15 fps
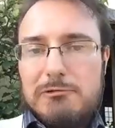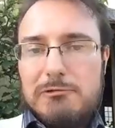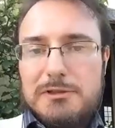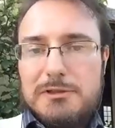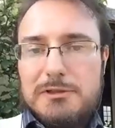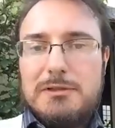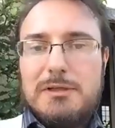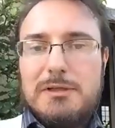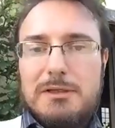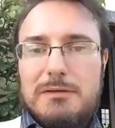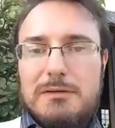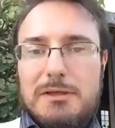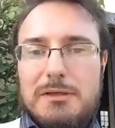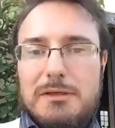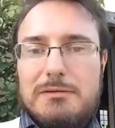uh,
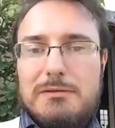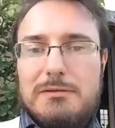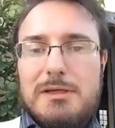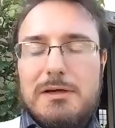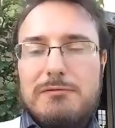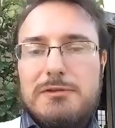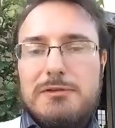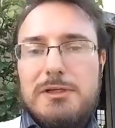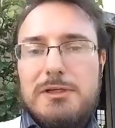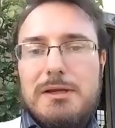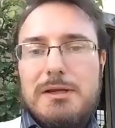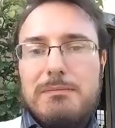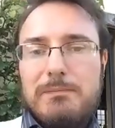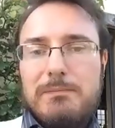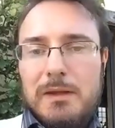resisting the
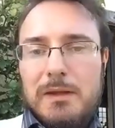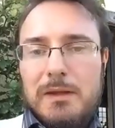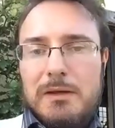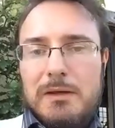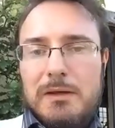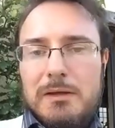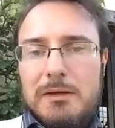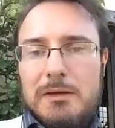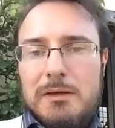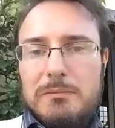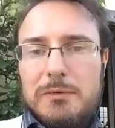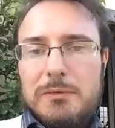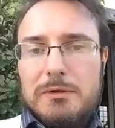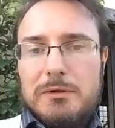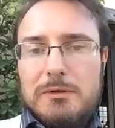TFG.
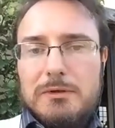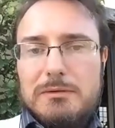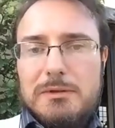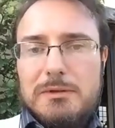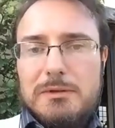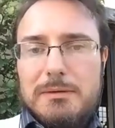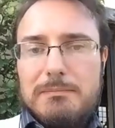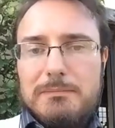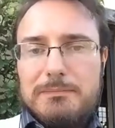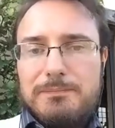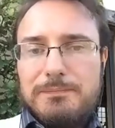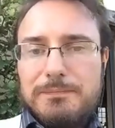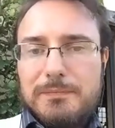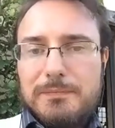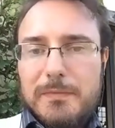But um,
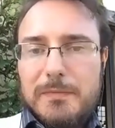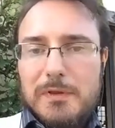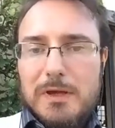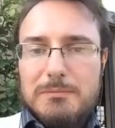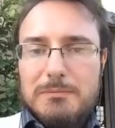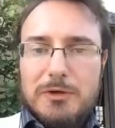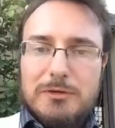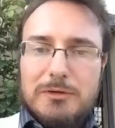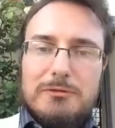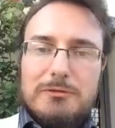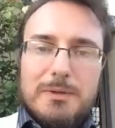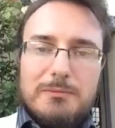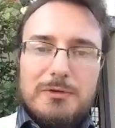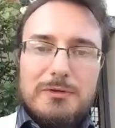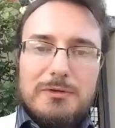I'm not going to
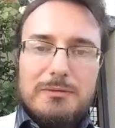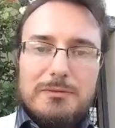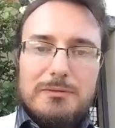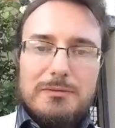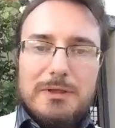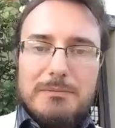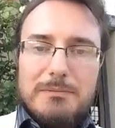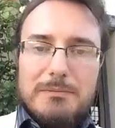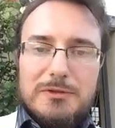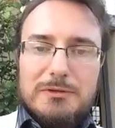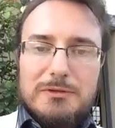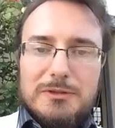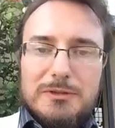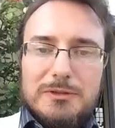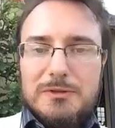remember the, the
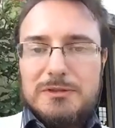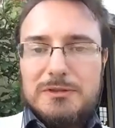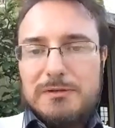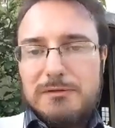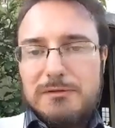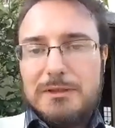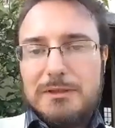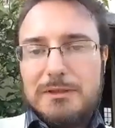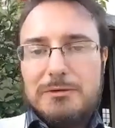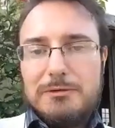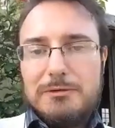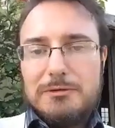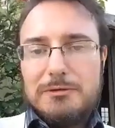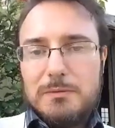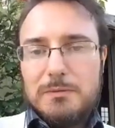names of the specific
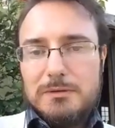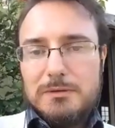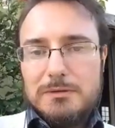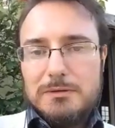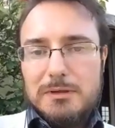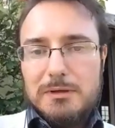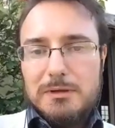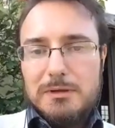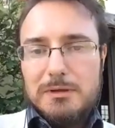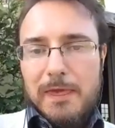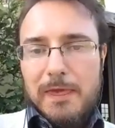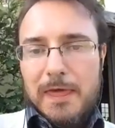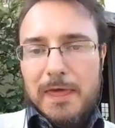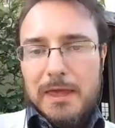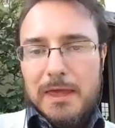leaders, but uh,
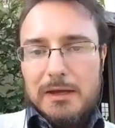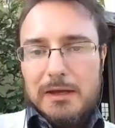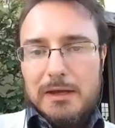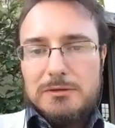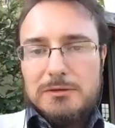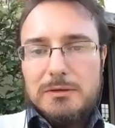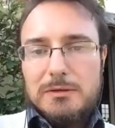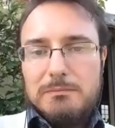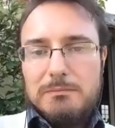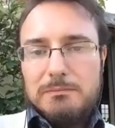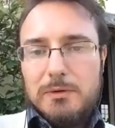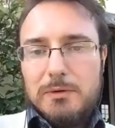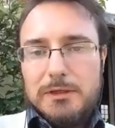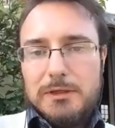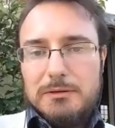at some
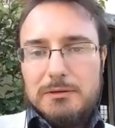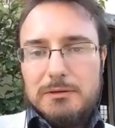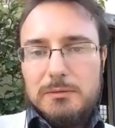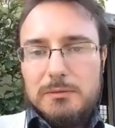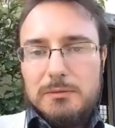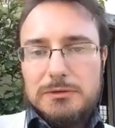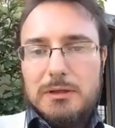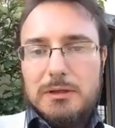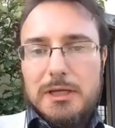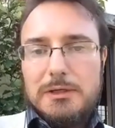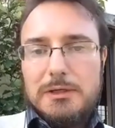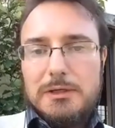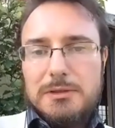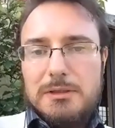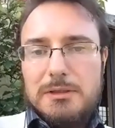point it was
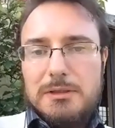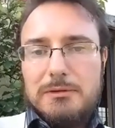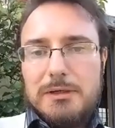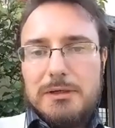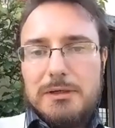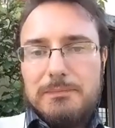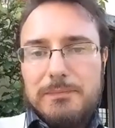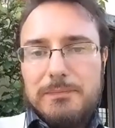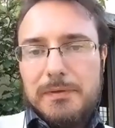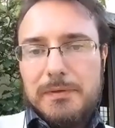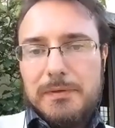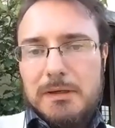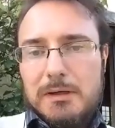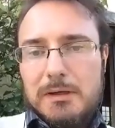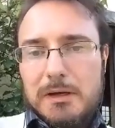alleged in,
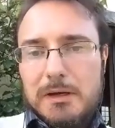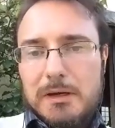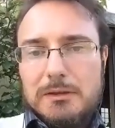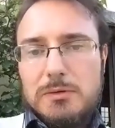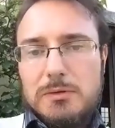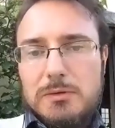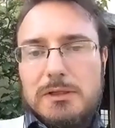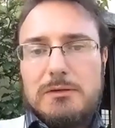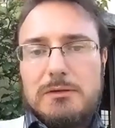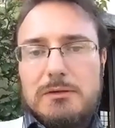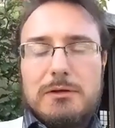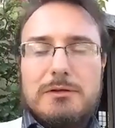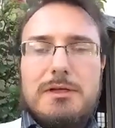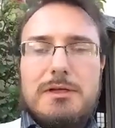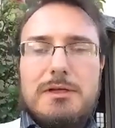um, I think,
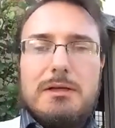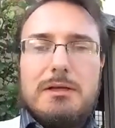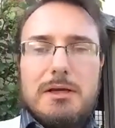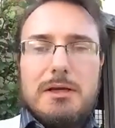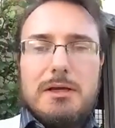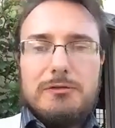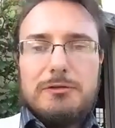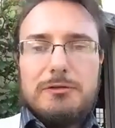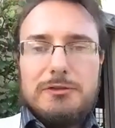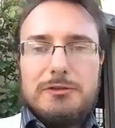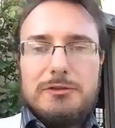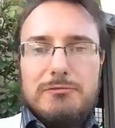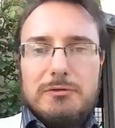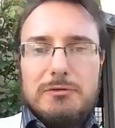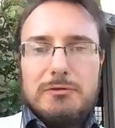2013,
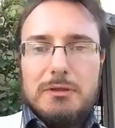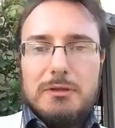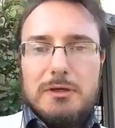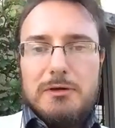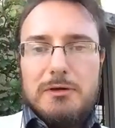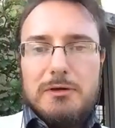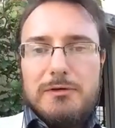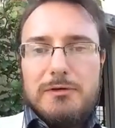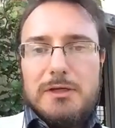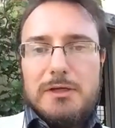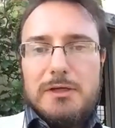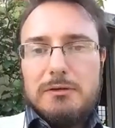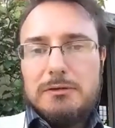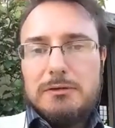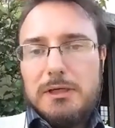after several
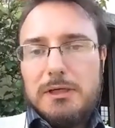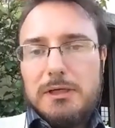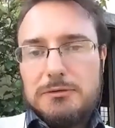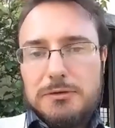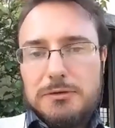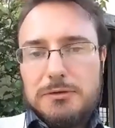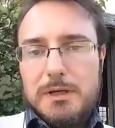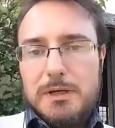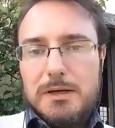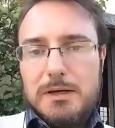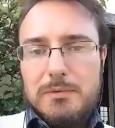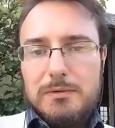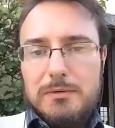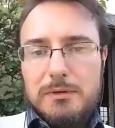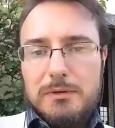failed Al
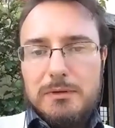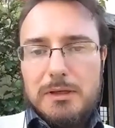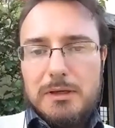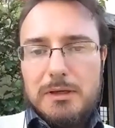Shabaab